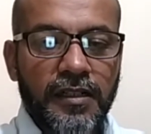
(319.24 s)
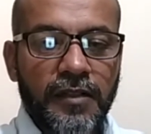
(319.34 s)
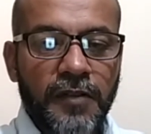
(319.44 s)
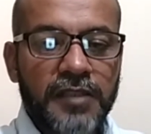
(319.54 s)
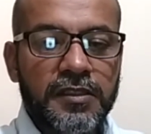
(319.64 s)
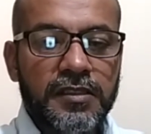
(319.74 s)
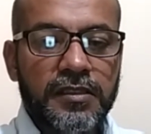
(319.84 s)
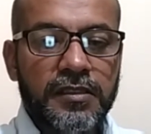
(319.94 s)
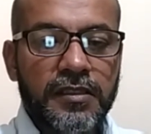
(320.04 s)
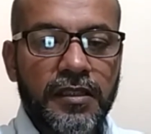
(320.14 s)

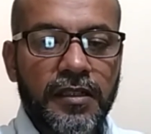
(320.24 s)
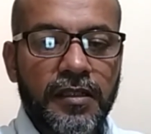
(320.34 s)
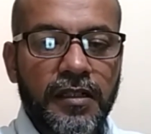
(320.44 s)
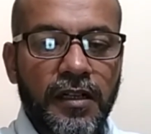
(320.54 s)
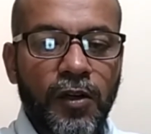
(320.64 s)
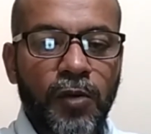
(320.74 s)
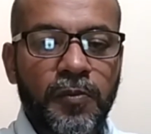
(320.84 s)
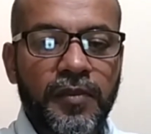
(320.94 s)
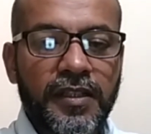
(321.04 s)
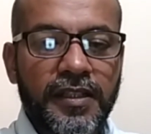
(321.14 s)
Friends, I
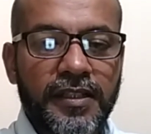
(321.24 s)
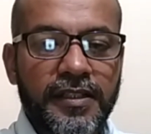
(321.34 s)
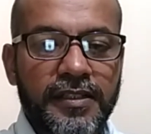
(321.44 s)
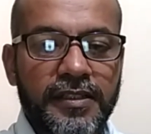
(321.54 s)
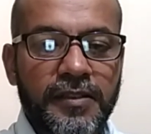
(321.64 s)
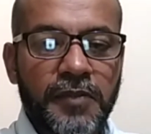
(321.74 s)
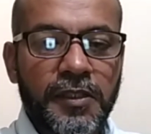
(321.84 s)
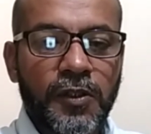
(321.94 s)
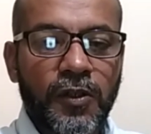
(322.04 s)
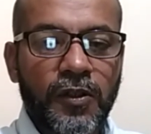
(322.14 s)
hope the
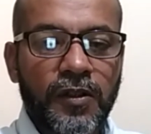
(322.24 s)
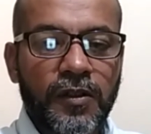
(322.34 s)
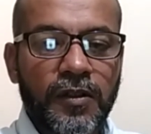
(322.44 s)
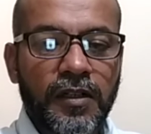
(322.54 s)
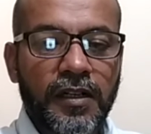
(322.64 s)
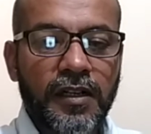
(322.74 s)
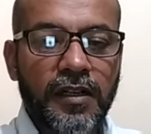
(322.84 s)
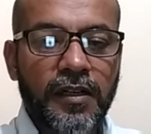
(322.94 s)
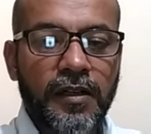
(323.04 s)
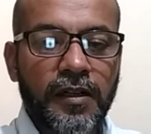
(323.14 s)
video
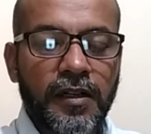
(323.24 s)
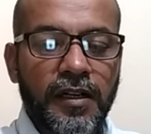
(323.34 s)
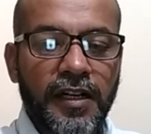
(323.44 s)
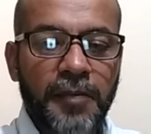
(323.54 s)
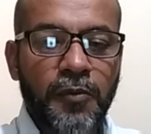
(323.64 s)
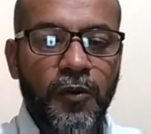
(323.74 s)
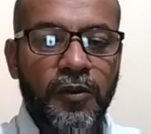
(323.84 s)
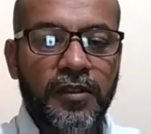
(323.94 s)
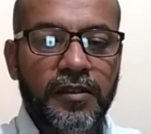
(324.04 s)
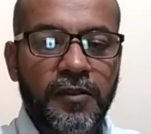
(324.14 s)
have
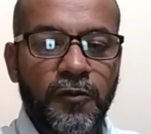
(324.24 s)
provided